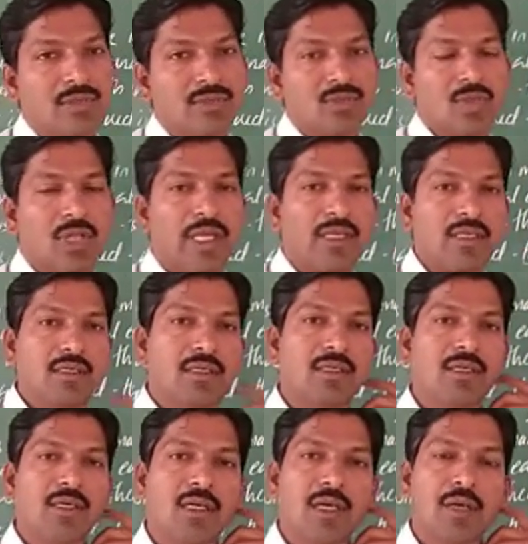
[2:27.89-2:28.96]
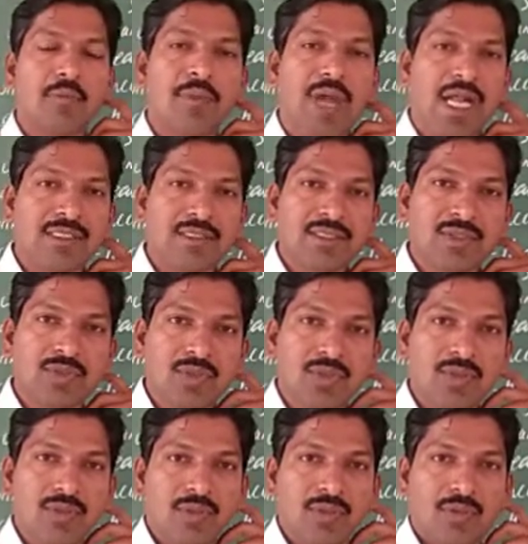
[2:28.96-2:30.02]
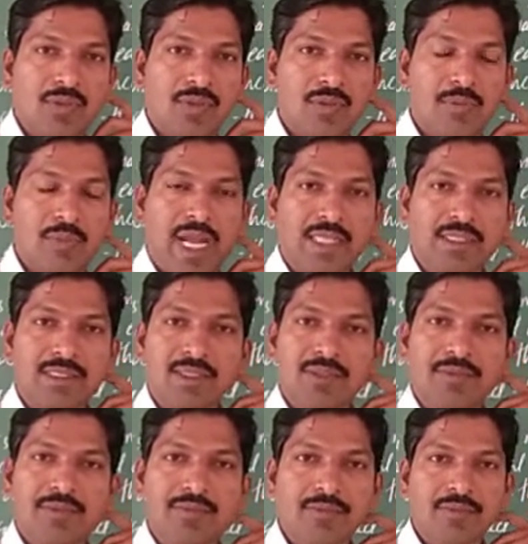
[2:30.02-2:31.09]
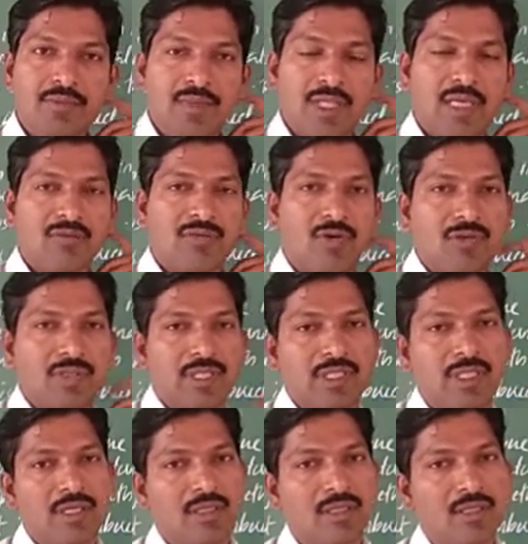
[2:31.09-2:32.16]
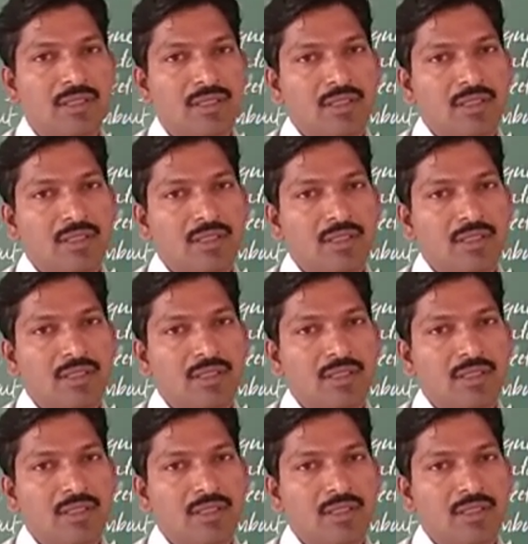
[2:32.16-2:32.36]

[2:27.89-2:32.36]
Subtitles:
So, like bats, you know, bats, they are found in the